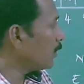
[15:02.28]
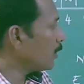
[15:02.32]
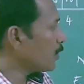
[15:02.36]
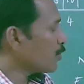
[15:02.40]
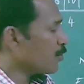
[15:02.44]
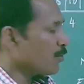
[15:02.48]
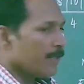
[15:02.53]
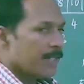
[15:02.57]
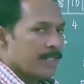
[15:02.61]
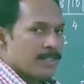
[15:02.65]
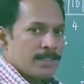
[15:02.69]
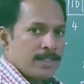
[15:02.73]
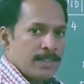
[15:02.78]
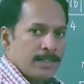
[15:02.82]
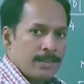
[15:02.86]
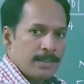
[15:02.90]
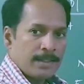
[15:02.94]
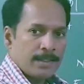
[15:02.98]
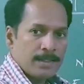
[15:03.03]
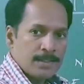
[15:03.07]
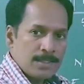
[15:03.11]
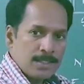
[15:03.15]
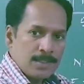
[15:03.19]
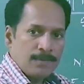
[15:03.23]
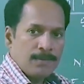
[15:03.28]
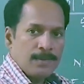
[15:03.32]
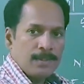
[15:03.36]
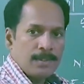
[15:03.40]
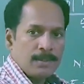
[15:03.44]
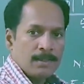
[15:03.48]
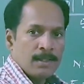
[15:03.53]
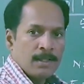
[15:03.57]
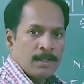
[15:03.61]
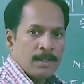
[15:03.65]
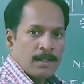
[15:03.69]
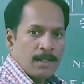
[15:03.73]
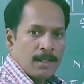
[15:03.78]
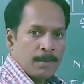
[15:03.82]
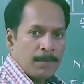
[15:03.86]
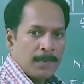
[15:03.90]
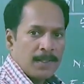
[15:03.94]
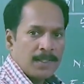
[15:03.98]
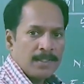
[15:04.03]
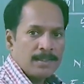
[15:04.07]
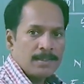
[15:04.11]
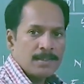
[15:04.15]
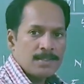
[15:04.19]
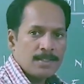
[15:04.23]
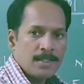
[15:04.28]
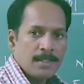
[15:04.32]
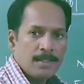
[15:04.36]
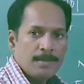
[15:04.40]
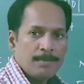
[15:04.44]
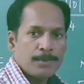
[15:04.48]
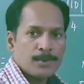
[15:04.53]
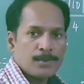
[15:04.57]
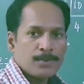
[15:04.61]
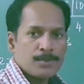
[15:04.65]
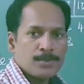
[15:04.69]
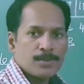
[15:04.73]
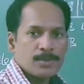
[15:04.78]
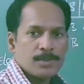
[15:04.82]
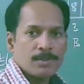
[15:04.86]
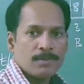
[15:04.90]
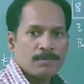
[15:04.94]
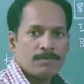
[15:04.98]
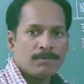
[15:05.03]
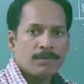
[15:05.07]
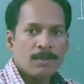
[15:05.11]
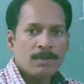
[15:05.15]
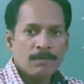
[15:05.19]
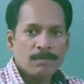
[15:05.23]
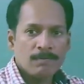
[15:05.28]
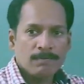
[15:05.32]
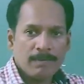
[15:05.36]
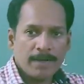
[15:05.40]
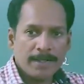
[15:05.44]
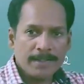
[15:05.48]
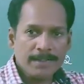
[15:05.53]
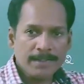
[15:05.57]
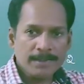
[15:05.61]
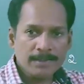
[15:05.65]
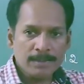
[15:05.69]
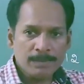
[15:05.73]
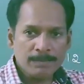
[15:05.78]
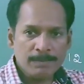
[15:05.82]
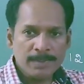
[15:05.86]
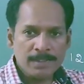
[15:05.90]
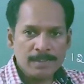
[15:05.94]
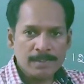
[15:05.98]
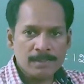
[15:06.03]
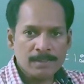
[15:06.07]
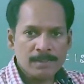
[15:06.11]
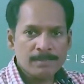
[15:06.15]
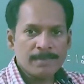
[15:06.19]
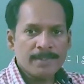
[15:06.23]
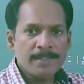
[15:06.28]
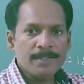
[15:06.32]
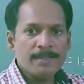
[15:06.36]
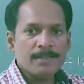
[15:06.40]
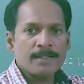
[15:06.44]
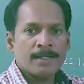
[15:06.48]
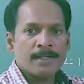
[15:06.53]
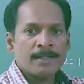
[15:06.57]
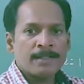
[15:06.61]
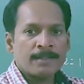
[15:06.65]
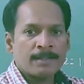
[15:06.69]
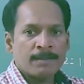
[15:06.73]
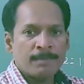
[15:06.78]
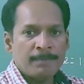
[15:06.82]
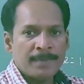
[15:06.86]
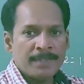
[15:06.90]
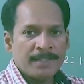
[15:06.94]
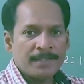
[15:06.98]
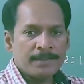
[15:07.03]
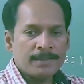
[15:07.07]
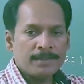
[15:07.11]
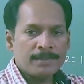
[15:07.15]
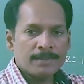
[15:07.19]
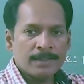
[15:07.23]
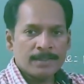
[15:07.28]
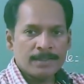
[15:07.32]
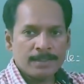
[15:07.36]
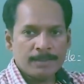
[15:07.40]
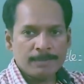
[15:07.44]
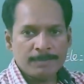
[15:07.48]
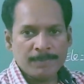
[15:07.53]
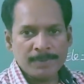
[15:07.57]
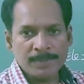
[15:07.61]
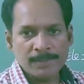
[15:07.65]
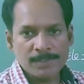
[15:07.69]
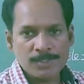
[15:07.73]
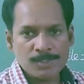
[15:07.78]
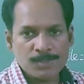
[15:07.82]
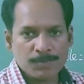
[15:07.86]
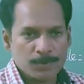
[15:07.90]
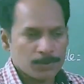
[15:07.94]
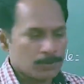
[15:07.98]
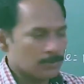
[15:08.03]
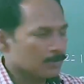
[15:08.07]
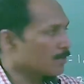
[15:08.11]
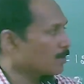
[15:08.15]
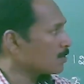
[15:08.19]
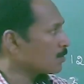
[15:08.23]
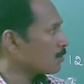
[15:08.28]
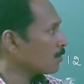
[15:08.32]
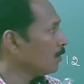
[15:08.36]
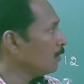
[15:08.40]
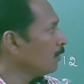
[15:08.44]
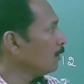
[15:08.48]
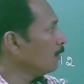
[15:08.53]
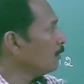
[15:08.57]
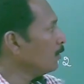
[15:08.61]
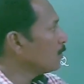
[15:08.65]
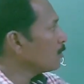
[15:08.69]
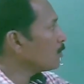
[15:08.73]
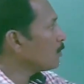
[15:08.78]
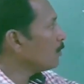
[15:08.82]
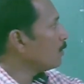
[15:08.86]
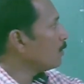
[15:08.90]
that's what I said, recursively apply the same procedure of finding the middle element and compare it and repeat this process. So